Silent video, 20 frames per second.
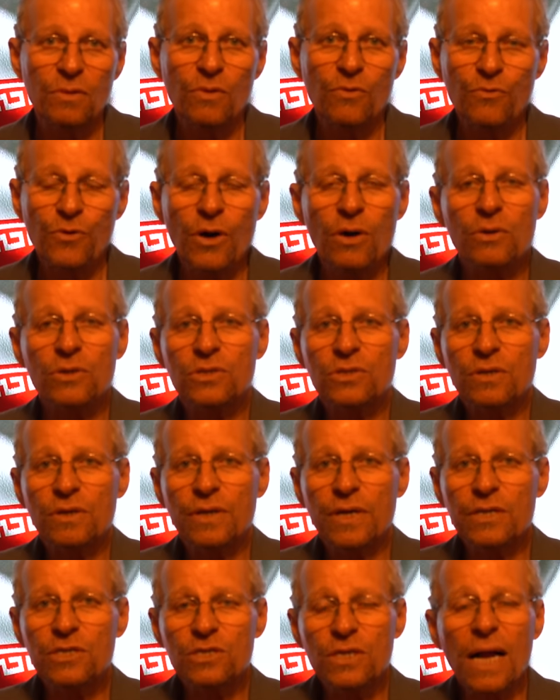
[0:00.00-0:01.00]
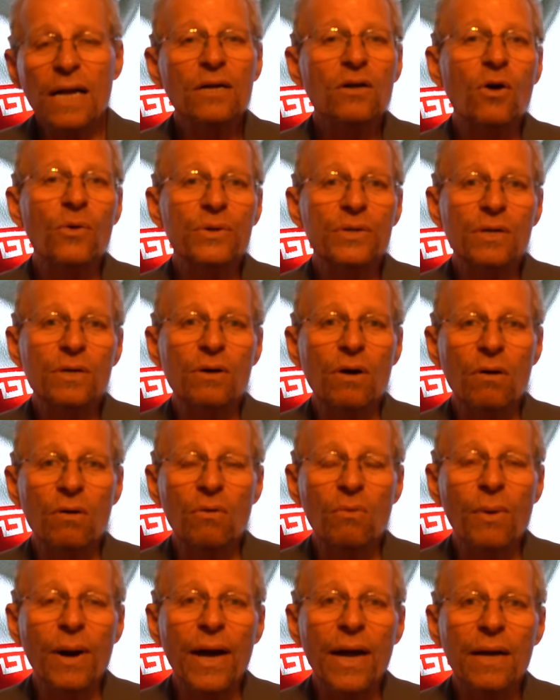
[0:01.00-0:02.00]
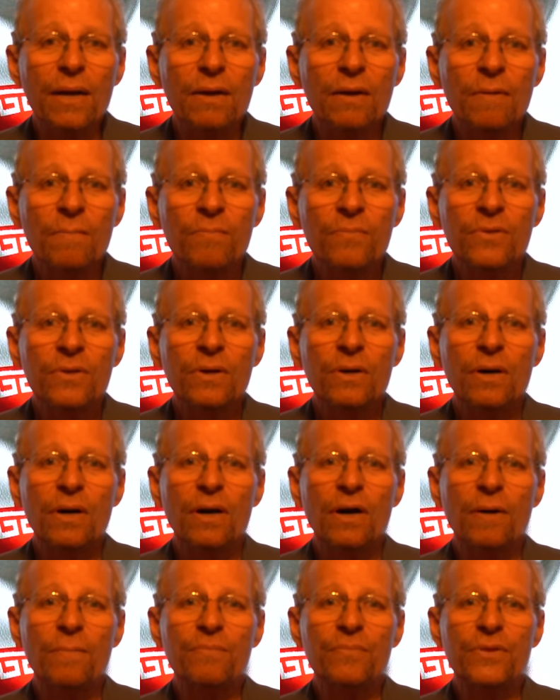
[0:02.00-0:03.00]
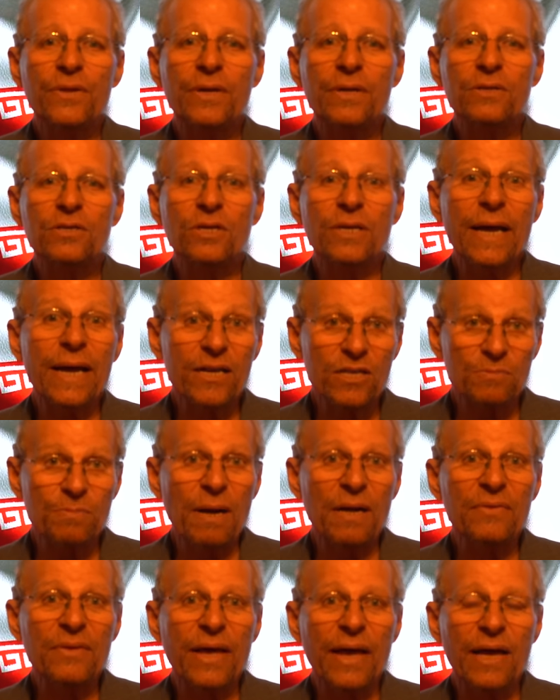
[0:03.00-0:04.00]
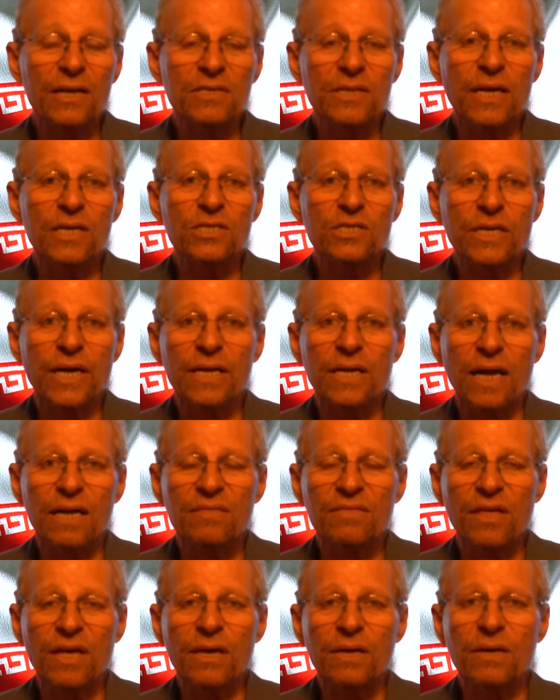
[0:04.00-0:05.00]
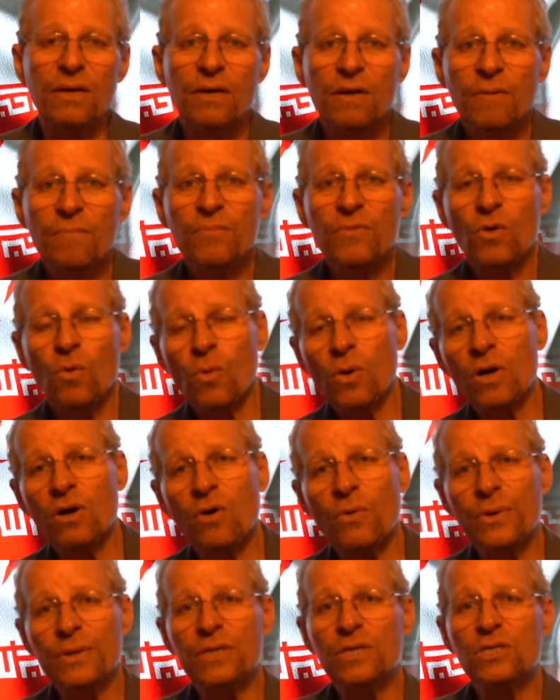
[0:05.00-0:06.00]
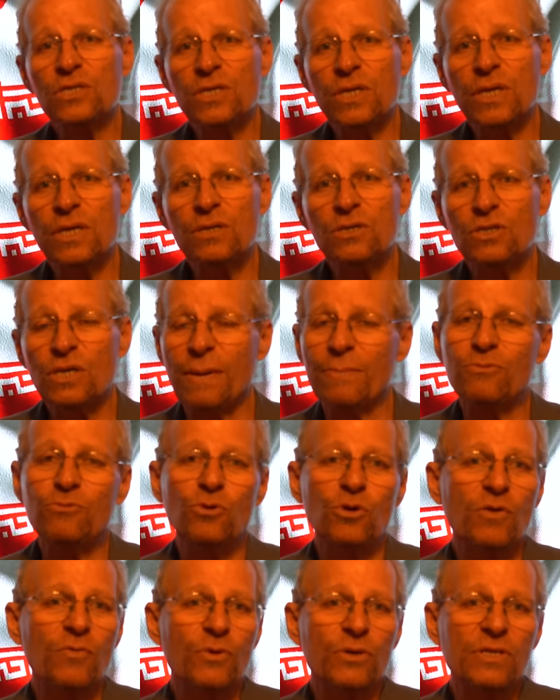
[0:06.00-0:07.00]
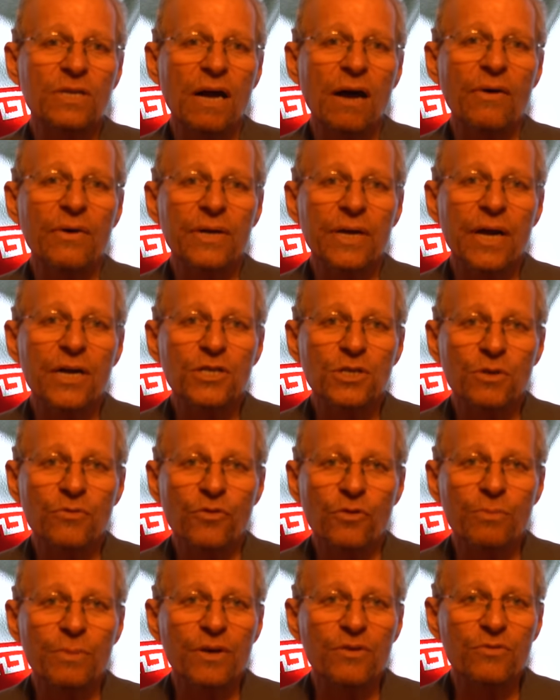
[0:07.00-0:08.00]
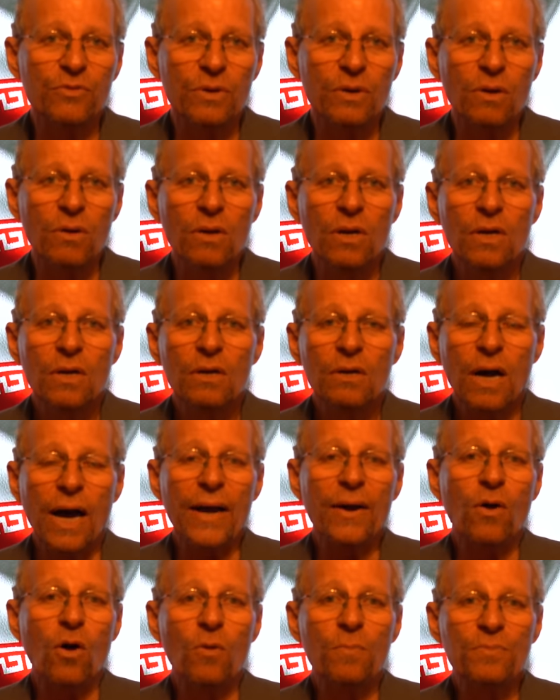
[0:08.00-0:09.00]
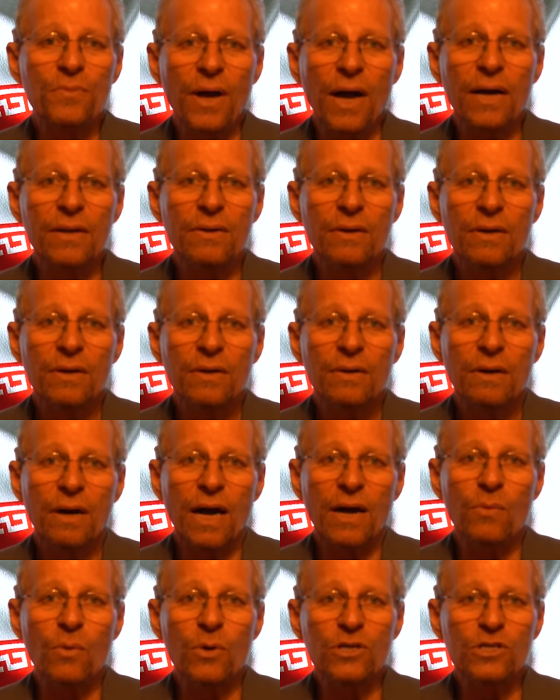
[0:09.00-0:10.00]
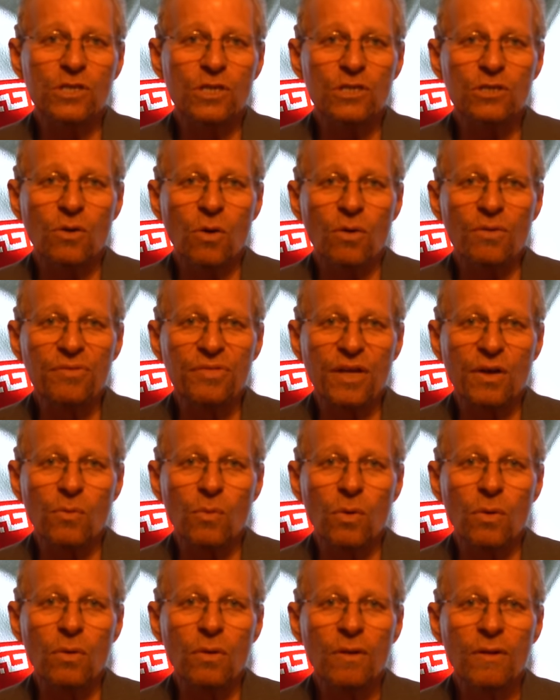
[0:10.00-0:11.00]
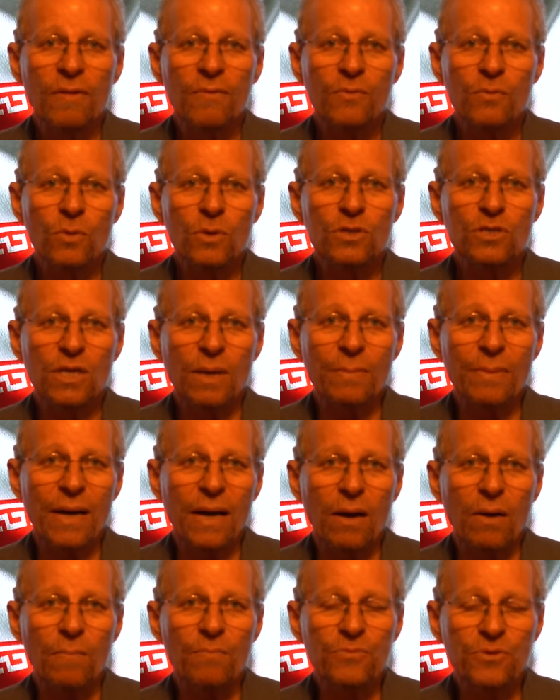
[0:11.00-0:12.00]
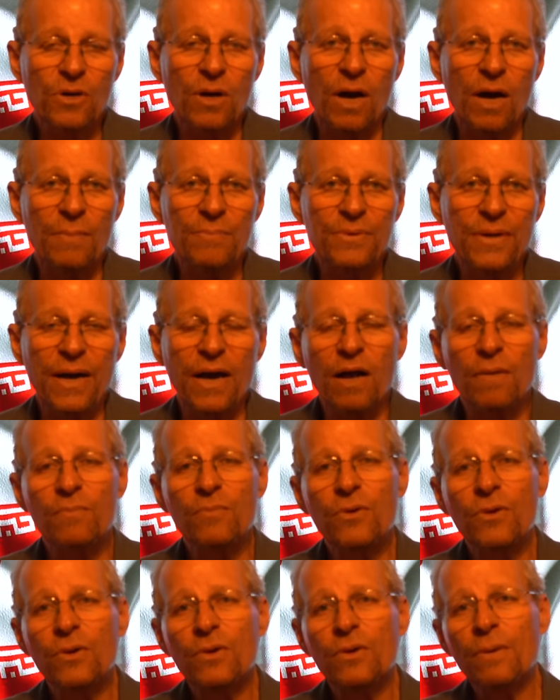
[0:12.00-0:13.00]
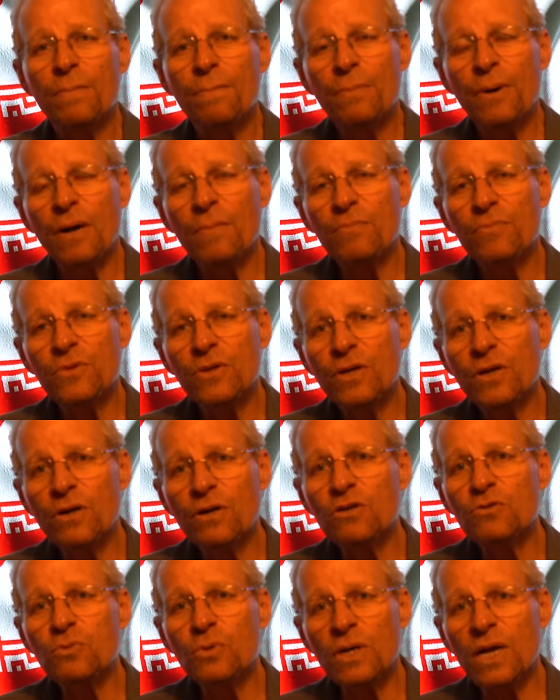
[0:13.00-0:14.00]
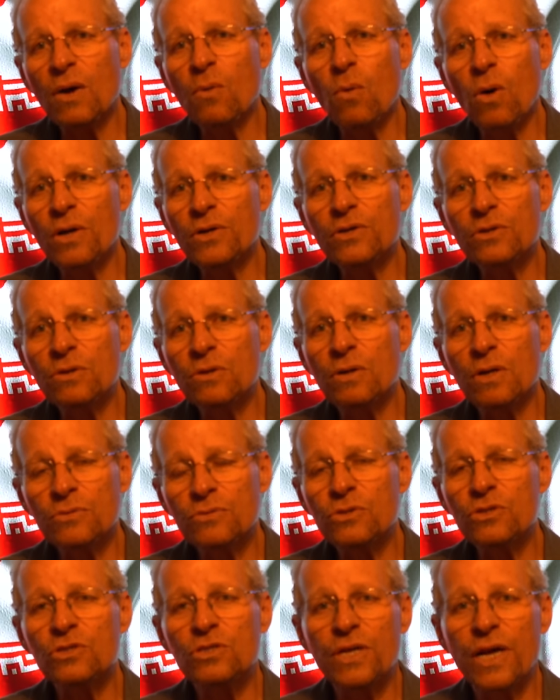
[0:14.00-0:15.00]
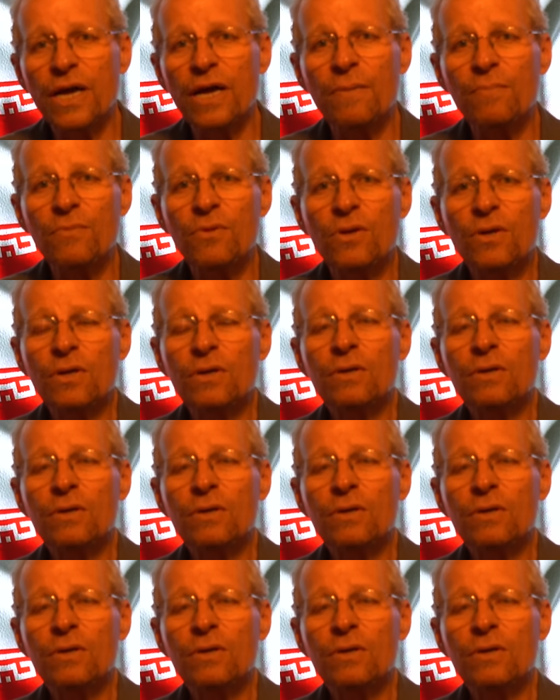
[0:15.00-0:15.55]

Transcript: Folks, it's not going to go away. Um, today is Monday, as I said. I think we're going to see some sort of retaliation from Israel. I hope not. I wish this whole thing will, will somehow calm down. But here's what I want you to understand.